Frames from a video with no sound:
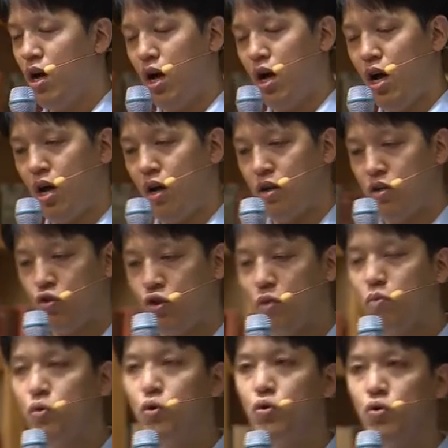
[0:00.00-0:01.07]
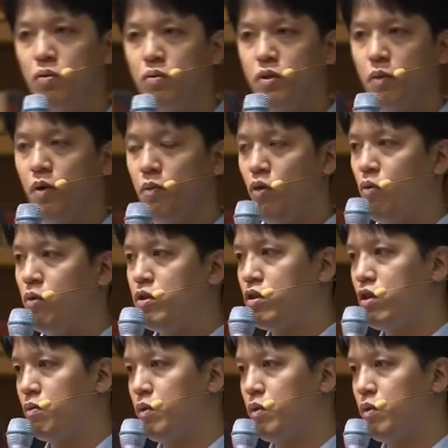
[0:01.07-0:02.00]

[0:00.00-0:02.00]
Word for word: to improve the performance